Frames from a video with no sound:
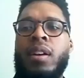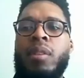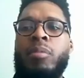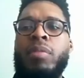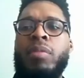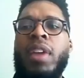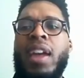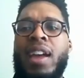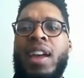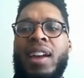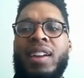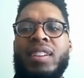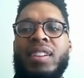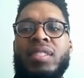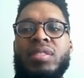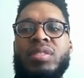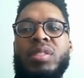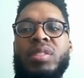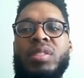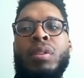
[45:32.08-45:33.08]

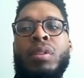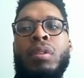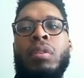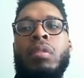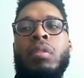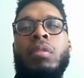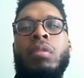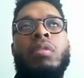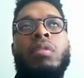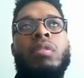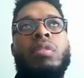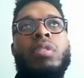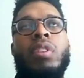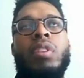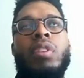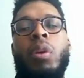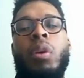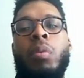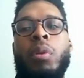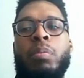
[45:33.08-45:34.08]
Yeah. So, you
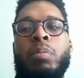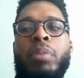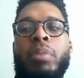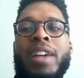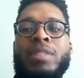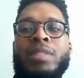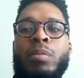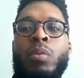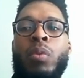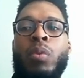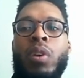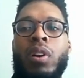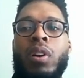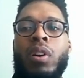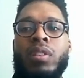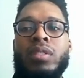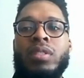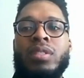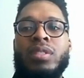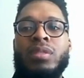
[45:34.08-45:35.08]
know, with Plasma
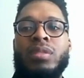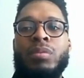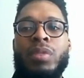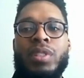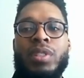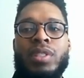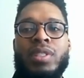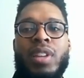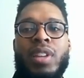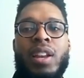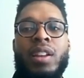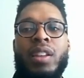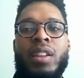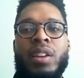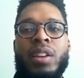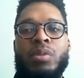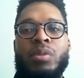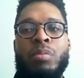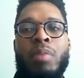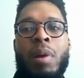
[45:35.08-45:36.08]
Worlds, which is the
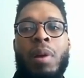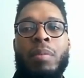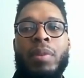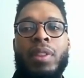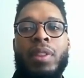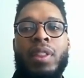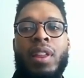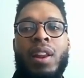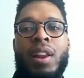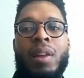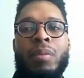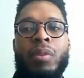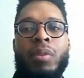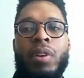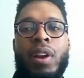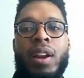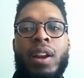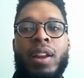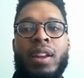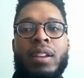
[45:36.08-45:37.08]
intellectual property that I'm
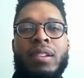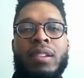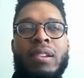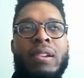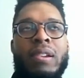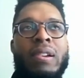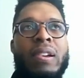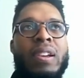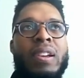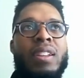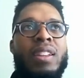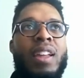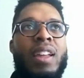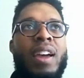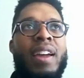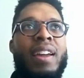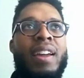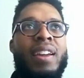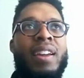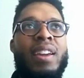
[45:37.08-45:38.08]
creating,
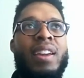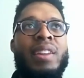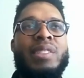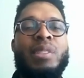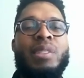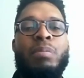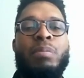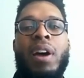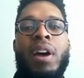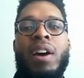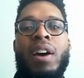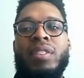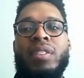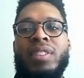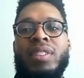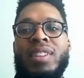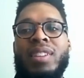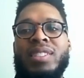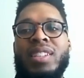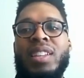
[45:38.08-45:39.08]
like it's
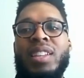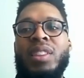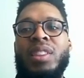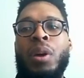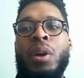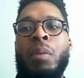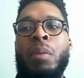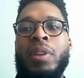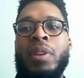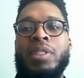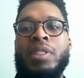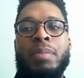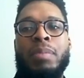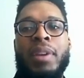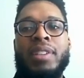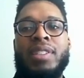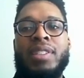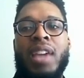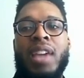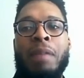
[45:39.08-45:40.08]
about this Ethiopian
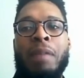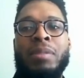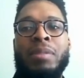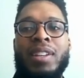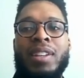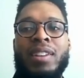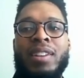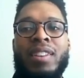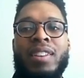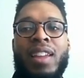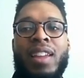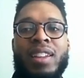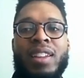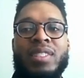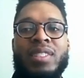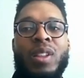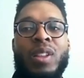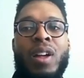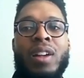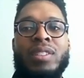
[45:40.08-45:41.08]
space captain that
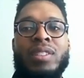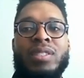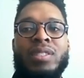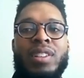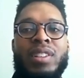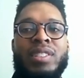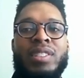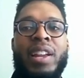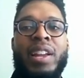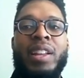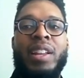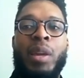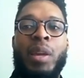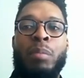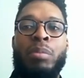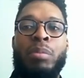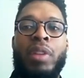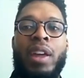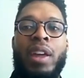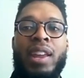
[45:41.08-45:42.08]
gets lost on this
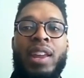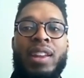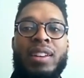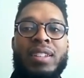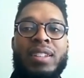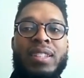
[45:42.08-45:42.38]
alien planet.